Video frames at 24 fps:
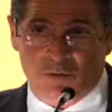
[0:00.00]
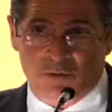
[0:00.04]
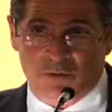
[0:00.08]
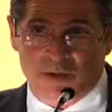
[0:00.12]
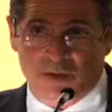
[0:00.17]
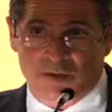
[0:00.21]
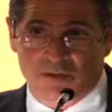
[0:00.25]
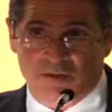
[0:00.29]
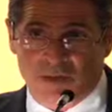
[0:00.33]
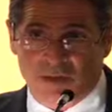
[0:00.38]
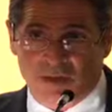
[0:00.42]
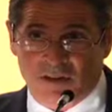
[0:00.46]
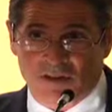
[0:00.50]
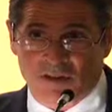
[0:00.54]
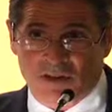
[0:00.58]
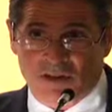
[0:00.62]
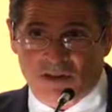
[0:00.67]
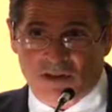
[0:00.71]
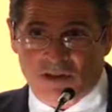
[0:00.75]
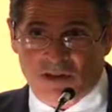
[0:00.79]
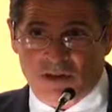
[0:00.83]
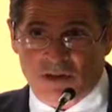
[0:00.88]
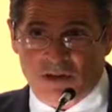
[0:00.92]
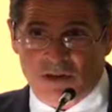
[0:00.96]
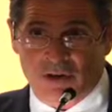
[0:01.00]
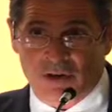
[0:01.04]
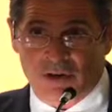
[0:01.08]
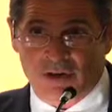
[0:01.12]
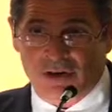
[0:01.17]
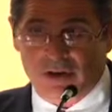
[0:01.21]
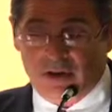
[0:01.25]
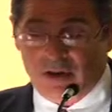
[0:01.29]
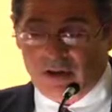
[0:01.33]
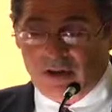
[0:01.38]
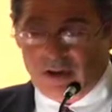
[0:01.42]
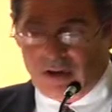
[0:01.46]
swimming events this
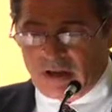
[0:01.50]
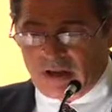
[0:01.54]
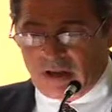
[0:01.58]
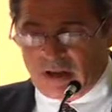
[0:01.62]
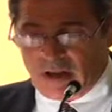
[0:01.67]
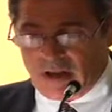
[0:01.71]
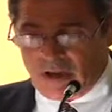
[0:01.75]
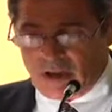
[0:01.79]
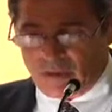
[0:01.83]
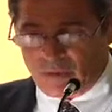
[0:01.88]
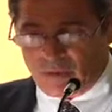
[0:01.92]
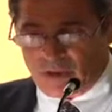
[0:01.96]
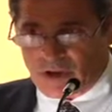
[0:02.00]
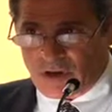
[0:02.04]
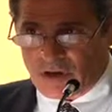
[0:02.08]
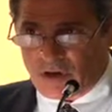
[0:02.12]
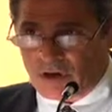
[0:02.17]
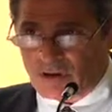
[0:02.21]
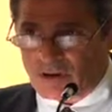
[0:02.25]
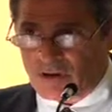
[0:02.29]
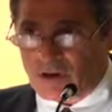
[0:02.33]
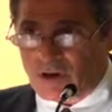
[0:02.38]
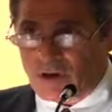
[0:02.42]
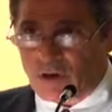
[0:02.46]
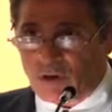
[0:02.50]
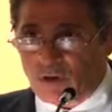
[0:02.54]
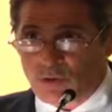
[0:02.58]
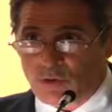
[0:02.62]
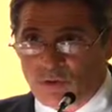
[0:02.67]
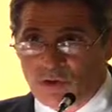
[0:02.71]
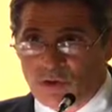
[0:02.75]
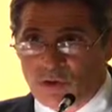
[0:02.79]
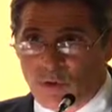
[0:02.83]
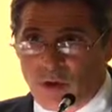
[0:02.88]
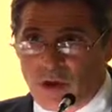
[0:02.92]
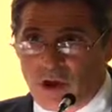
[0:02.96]
year, and we currently
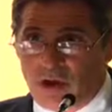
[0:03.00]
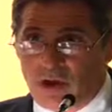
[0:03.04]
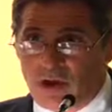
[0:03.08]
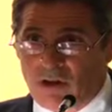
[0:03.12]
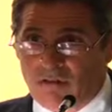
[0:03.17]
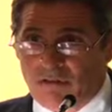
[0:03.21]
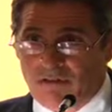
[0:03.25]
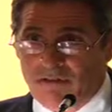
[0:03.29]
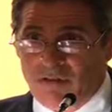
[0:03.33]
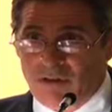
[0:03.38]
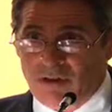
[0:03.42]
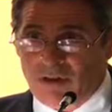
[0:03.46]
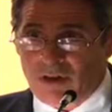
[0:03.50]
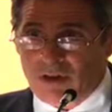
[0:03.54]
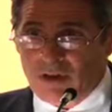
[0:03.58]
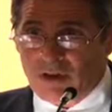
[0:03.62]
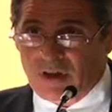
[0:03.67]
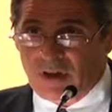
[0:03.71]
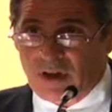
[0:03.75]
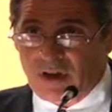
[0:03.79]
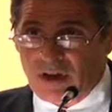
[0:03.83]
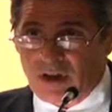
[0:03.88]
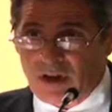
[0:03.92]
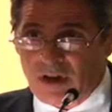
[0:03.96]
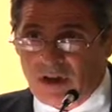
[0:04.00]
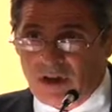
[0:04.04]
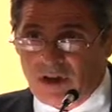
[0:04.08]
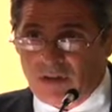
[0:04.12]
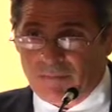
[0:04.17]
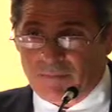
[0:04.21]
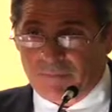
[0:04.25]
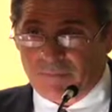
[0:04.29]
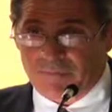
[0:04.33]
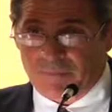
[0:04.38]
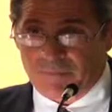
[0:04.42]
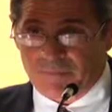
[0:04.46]
hold 12
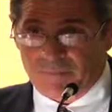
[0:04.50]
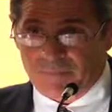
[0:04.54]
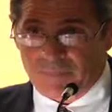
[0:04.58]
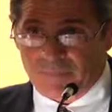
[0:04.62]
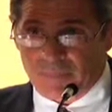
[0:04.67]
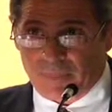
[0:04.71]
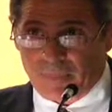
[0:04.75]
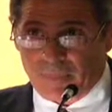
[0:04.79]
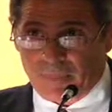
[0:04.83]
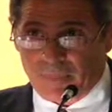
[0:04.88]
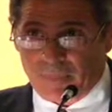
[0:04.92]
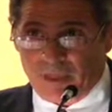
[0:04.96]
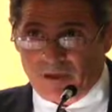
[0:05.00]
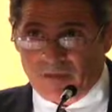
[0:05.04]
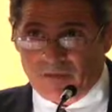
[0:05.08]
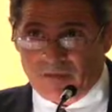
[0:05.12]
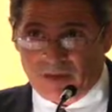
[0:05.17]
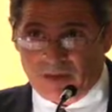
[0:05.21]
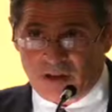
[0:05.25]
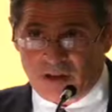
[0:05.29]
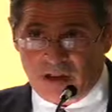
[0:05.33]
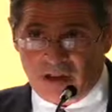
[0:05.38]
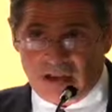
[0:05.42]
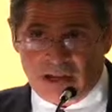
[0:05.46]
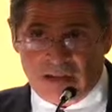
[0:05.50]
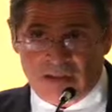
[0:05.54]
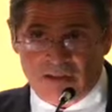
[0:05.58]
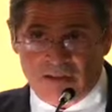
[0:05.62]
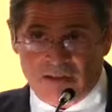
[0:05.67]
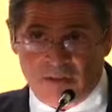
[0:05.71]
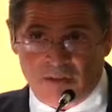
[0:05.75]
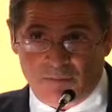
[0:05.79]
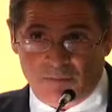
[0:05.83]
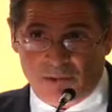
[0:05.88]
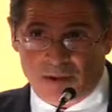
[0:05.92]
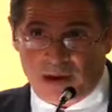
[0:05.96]
um, of the
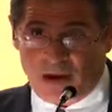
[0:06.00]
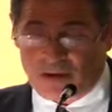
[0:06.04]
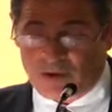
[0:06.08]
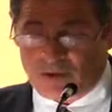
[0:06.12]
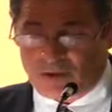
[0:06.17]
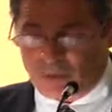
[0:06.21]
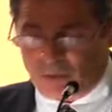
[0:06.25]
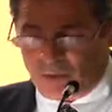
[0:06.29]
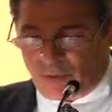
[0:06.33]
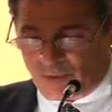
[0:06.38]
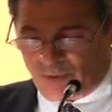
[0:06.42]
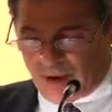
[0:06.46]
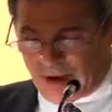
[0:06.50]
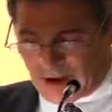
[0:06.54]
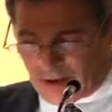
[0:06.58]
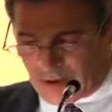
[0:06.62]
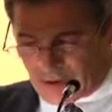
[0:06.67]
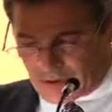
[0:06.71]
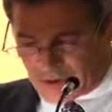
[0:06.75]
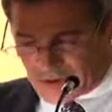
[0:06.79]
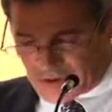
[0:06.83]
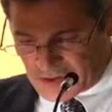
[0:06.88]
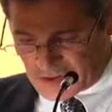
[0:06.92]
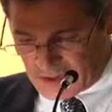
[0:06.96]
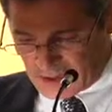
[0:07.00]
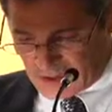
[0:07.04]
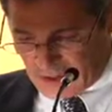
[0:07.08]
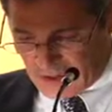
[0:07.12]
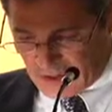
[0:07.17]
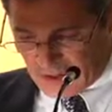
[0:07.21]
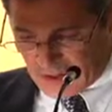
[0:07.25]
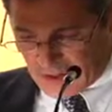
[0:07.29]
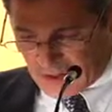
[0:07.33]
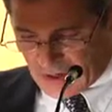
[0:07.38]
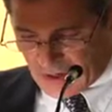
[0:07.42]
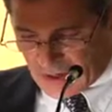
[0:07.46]
18 possible records.
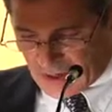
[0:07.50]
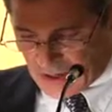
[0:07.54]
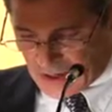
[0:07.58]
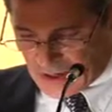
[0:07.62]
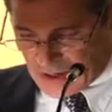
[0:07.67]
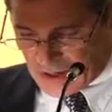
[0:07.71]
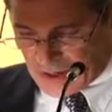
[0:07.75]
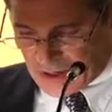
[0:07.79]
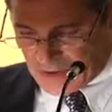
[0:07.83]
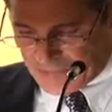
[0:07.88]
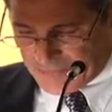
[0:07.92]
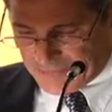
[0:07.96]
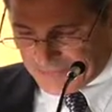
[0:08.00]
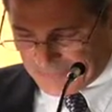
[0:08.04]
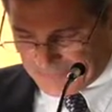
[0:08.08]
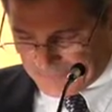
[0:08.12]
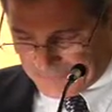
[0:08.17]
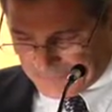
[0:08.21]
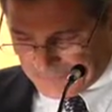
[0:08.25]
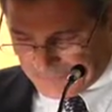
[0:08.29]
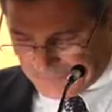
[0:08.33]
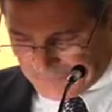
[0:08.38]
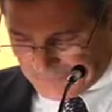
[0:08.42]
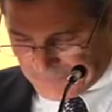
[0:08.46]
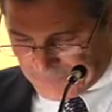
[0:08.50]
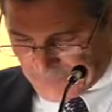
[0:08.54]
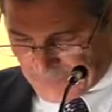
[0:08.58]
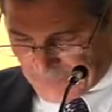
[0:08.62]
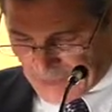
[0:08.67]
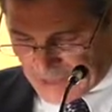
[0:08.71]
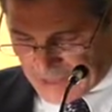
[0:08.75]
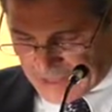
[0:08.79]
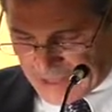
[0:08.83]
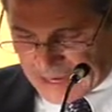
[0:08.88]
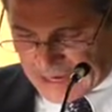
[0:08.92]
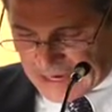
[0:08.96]
Um,
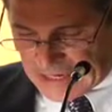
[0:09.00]
the